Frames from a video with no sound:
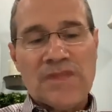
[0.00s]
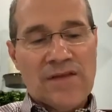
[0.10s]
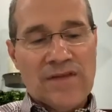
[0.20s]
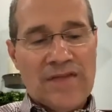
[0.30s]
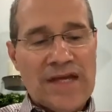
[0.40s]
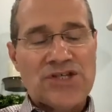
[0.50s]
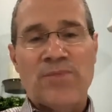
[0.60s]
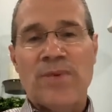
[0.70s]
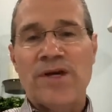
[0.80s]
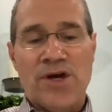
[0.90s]
Now, that
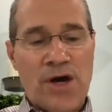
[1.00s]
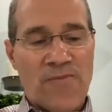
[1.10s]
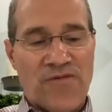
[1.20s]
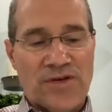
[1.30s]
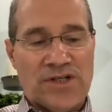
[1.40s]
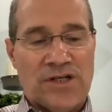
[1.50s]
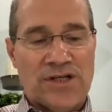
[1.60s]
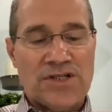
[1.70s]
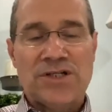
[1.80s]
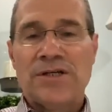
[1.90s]
should be a comfort to
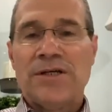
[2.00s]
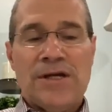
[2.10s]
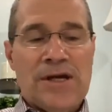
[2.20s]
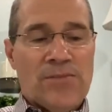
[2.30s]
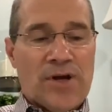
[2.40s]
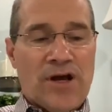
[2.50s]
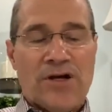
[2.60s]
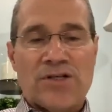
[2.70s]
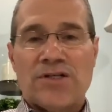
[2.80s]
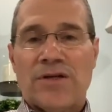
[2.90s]
us,
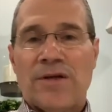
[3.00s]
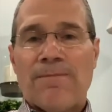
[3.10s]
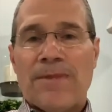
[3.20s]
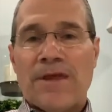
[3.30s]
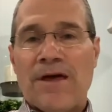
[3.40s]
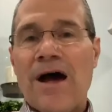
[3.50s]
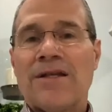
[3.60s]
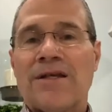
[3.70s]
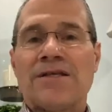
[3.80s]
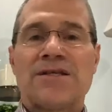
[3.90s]
because
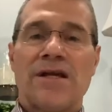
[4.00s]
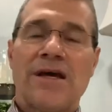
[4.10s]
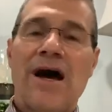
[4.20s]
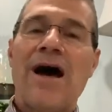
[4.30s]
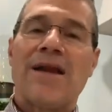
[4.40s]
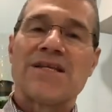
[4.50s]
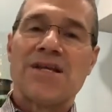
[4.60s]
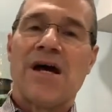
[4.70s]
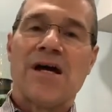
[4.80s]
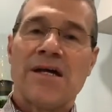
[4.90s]
God is
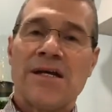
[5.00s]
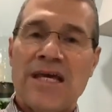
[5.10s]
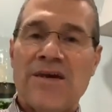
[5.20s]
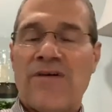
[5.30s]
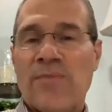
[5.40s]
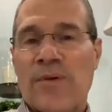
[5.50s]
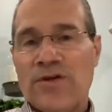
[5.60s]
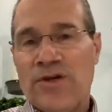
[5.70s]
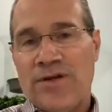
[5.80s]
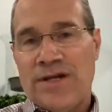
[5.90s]
not going to give up on
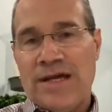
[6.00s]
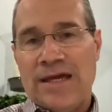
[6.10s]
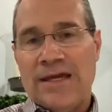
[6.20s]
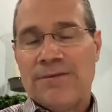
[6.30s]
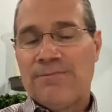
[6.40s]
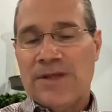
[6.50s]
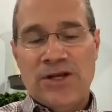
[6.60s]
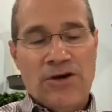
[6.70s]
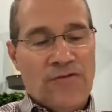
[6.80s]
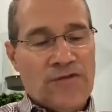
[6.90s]
you today. You
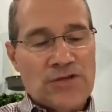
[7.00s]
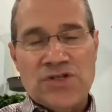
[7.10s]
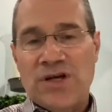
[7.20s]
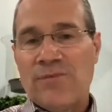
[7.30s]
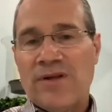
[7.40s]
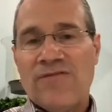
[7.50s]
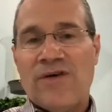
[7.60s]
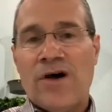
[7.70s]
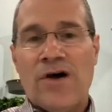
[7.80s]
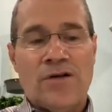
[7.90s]
know, if you stumble and
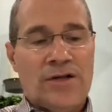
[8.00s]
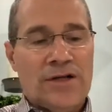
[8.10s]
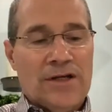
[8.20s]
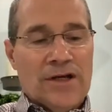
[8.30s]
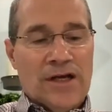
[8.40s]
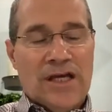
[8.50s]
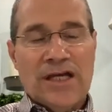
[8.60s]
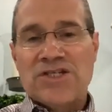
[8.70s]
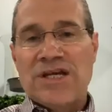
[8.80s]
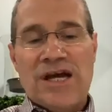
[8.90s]
fall and
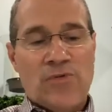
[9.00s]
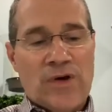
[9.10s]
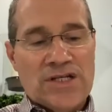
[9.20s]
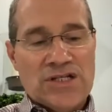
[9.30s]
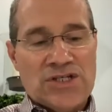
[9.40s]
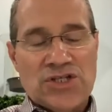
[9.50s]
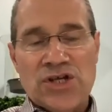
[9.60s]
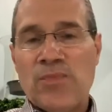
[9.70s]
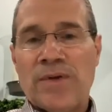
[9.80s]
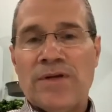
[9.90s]
get sideways and
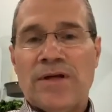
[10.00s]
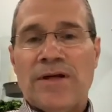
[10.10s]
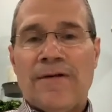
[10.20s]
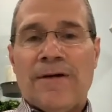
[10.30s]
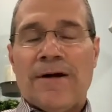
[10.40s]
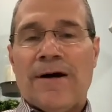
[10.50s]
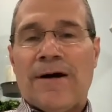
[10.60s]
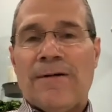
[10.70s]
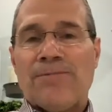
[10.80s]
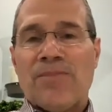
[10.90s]
stupid,
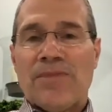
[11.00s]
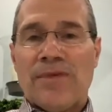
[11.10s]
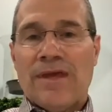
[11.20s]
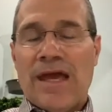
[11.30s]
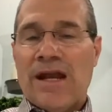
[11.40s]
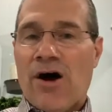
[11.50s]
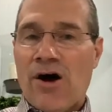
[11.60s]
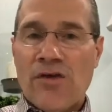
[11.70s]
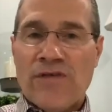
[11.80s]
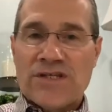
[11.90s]
and
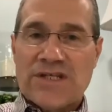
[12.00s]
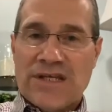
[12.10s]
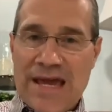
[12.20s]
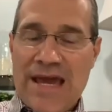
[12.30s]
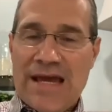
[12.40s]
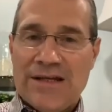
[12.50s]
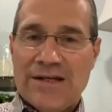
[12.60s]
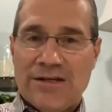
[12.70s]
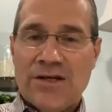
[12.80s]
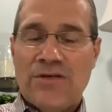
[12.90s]
all of us
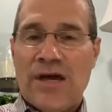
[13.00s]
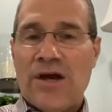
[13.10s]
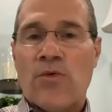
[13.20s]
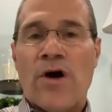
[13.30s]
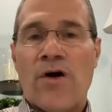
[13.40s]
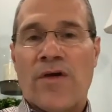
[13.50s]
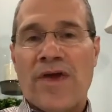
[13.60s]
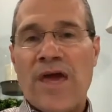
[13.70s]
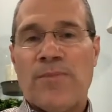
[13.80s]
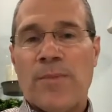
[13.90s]
can do that, we're all
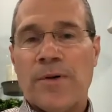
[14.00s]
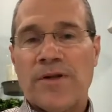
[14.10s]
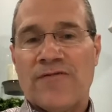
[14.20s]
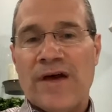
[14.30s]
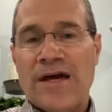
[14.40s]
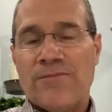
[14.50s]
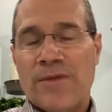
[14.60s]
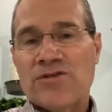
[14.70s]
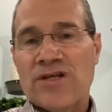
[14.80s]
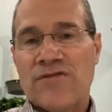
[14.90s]
capable of that.
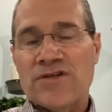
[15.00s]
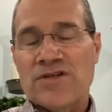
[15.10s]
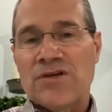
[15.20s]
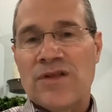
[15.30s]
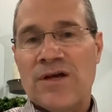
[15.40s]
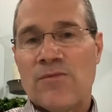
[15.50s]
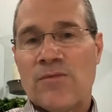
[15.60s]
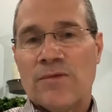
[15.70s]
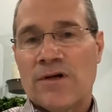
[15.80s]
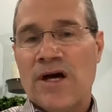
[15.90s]
Most of us do that
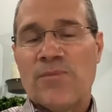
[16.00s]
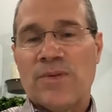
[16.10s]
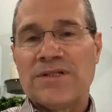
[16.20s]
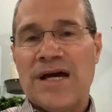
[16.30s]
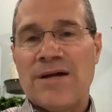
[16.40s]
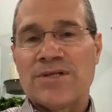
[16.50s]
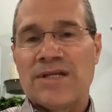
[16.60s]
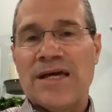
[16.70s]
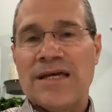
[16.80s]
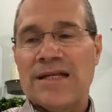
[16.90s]
a couple of times a
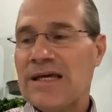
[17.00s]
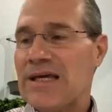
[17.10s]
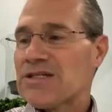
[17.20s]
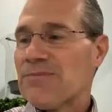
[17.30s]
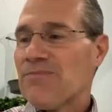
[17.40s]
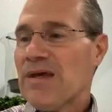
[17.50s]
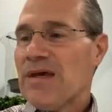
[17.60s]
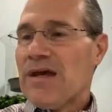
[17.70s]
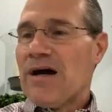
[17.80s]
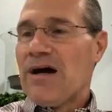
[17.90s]
day at least.
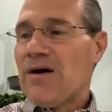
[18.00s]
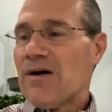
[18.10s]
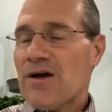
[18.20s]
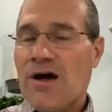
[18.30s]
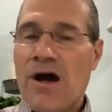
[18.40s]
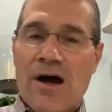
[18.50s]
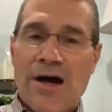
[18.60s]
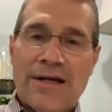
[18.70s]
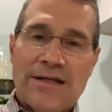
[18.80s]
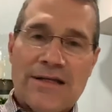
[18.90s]

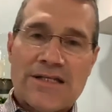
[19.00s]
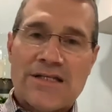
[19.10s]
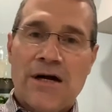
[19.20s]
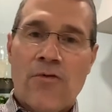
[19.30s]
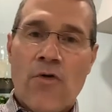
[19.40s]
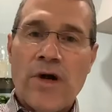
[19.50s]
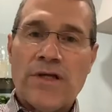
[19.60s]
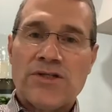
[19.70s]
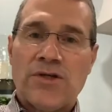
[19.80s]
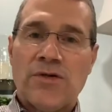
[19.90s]
God is
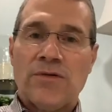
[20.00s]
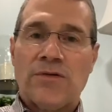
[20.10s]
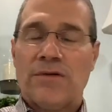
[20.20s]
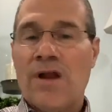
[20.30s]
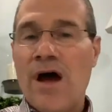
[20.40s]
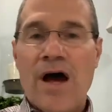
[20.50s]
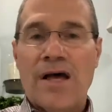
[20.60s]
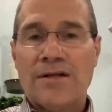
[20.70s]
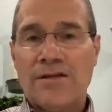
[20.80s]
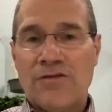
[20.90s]
going to
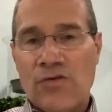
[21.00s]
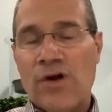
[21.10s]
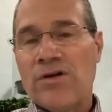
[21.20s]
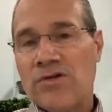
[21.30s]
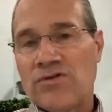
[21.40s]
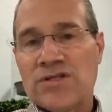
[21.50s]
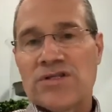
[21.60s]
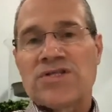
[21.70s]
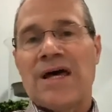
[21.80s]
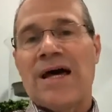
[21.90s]
not throw you to the
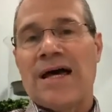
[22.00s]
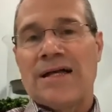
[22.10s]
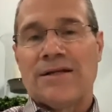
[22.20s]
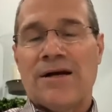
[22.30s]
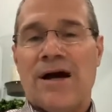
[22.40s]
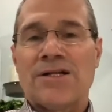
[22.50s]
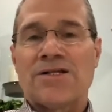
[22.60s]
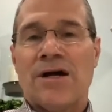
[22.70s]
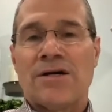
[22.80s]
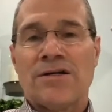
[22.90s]
side. God's
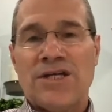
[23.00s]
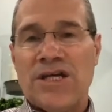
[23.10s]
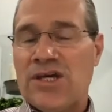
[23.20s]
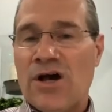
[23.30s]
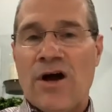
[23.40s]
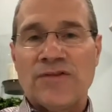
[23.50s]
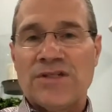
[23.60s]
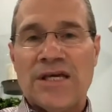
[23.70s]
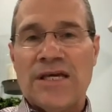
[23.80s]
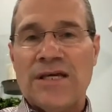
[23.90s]
not going to kick you off
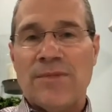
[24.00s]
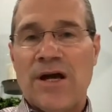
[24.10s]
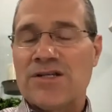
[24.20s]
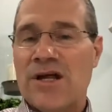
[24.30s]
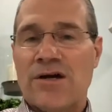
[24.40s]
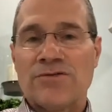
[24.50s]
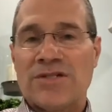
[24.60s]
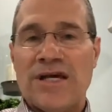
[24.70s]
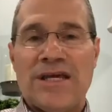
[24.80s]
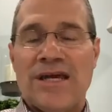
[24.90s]
the team. God's not going to
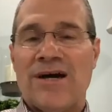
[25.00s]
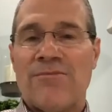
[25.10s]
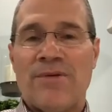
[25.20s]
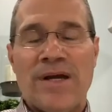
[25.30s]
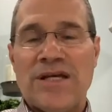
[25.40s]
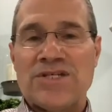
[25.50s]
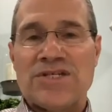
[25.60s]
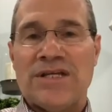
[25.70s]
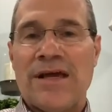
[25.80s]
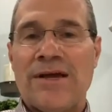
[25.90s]
take your helmet and make you
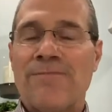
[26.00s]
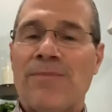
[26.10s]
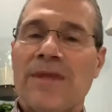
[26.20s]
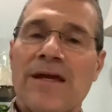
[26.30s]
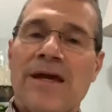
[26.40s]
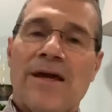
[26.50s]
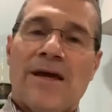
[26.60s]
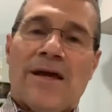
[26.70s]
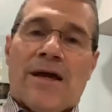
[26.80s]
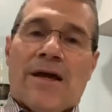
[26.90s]
sit down.
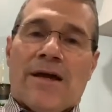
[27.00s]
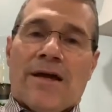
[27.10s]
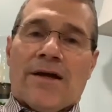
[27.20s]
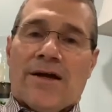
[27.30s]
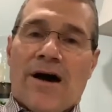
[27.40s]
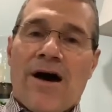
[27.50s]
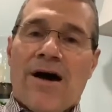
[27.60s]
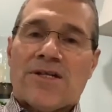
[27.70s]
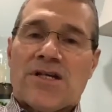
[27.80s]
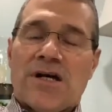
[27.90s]

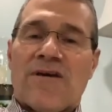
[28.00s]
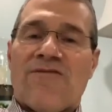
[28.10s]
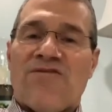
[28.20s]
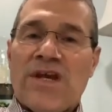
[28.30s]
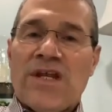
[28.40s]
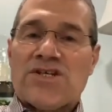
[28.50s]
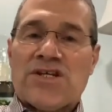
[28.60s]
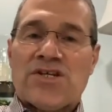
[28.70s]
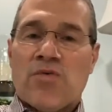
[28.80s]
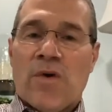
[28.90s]
God's going to finish
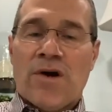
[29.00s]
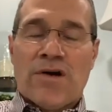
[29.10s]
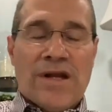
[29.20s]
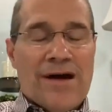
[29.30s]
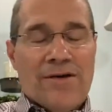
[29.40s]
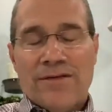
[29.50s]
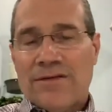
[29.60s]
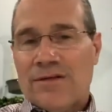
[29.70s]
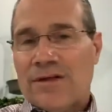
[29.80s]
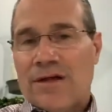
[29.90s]
his work. Now,
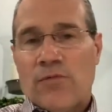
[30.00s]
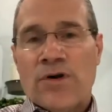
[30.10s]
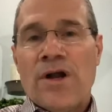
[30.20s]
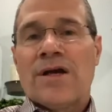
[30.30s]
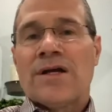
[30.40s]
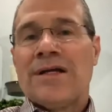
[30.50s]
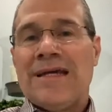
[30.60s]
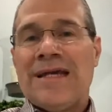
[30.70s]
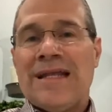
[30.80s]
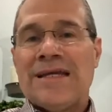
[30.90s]
we're not going to
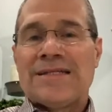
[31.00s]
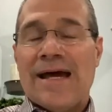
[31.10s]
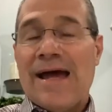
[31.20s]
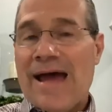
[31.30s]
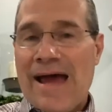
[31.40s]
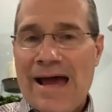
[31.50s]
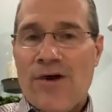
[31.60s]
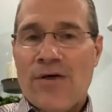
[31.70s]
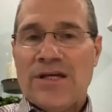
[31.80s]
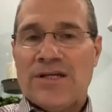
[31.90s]
get into how
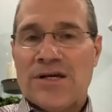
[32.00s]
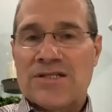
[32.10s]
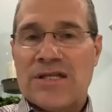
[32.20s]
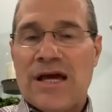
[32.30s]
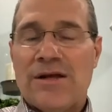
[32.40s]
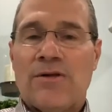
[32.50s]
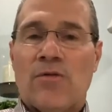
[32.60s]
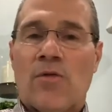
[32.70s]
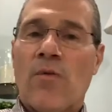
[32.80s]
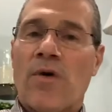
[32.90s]
he does that.
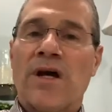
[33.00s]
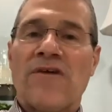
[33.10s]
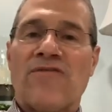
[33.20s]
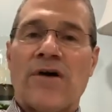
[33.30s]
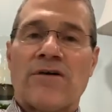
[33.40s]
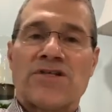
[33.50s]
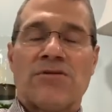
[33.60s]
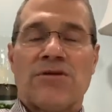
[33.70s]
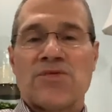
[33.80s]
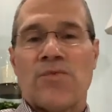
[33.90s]
What we're going to focus
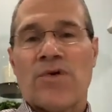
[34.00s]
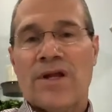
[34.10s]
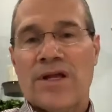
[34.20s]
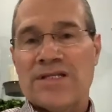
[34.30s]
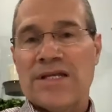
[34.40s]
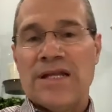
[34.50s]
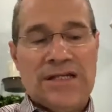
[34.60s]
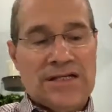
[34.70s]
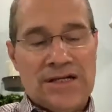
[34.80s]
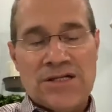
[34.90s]
on this morning is that
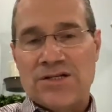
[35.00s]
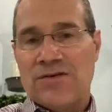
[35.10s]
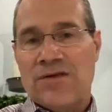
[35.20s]
he does do